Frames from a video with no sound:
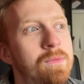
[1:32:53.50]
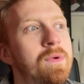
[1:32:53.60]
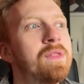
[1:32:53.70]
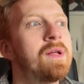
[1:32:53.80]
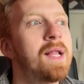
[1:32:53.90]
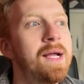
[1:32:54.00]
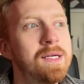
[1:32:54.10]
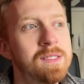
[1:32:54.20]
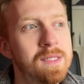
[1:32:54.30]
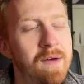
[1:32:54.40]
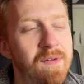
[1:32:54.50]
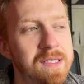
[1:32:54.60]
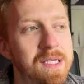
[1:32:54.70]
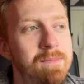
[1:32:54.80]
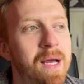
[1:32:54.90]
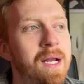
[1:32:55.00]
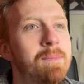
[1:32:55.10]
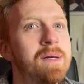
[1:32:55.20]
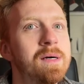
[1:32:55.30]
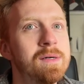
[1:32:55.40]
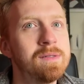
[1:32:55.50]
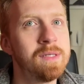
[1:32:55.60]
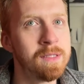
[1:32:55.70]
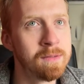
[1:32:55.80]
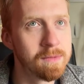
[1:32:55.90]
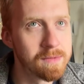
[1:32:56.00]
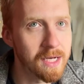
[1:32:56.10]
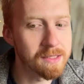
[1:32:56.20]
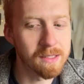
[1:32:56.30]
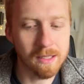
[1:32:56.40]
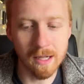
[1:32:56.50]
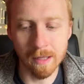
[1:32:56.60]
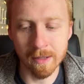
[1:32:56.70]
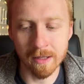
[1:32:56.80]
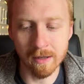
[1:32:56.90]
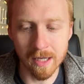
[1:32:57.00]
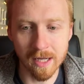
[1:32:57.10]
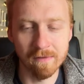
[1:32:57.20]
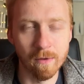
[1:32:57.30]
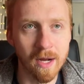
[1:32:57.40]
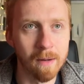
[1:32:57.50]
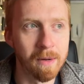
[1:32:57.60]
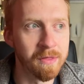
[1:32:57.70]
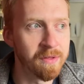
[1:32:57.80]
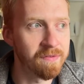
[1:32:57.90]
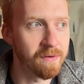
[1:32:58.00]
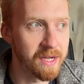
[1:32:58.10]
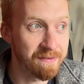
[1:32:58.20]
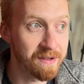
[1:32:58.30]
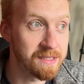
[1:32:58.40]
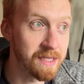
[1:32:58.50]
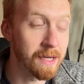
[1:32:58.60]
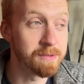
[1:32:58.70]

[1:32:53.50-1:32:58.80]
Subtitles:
With the latest FSD beta builds and Tesla claiming they're going to give away a month of free FSD,